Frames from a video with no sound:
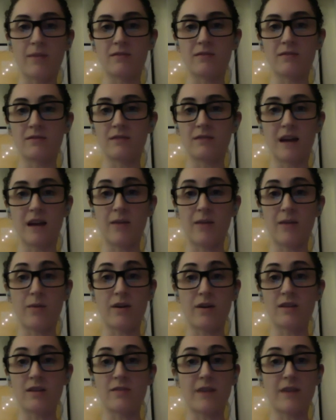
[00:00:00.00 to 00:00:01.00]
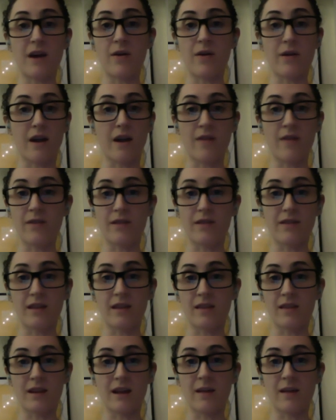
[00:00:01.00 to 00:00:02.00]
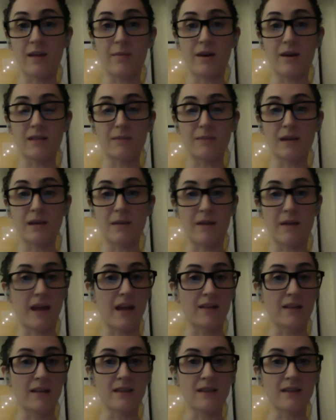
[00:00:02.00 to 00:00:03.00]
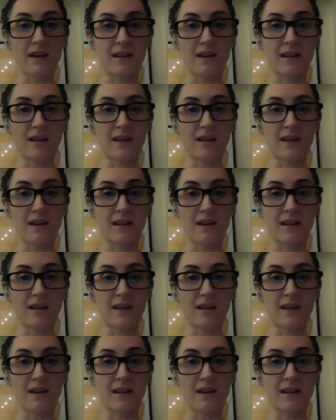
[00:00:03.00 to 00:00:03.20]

I want to devour everything that I can possibly get my hands on.